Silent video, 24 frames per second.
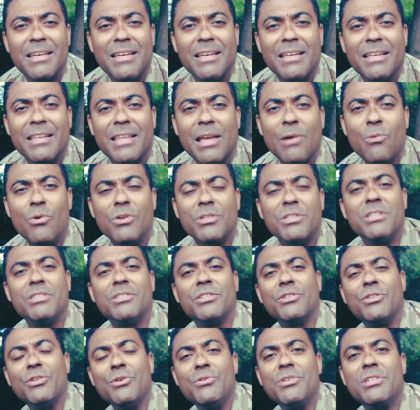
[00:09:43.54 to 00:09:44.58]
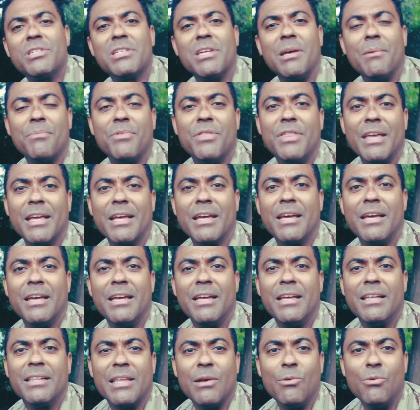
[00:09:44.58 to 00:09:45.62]
They wanted to do something.
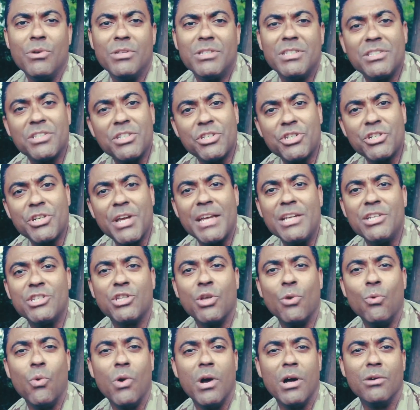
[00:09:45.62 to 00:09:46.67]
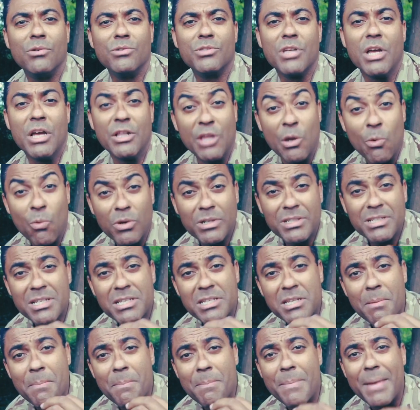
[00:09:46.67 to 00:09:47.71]
They wanted to change the world. They wanted
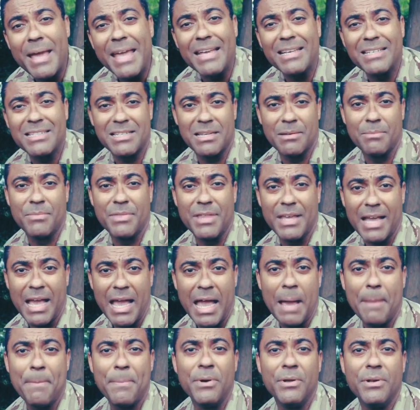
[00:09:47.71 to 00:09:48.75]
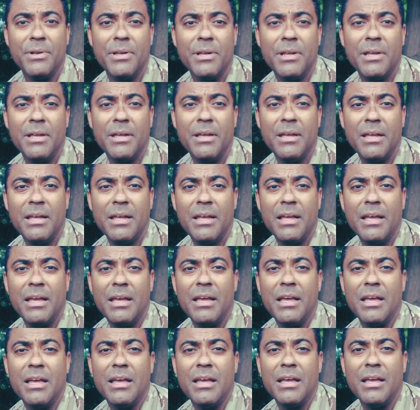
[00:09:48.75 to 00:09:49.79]
to make something happen.
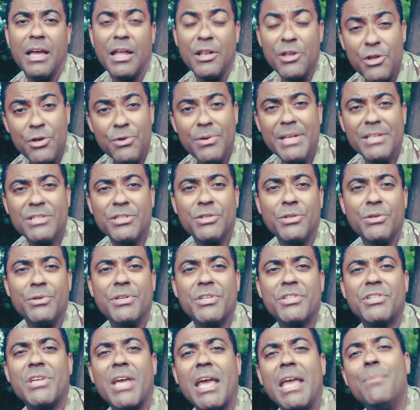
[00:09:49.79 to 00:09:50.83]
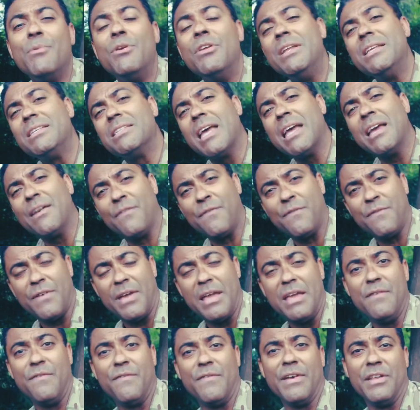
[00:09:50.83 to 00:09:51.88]
And you need to do the same. You need to have
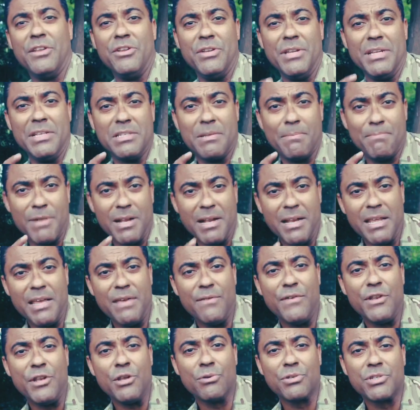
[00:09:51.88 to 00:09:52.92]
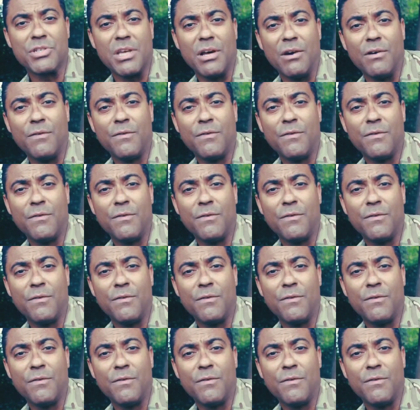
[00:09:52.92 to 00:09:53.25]
faith and you need to believe in yourself.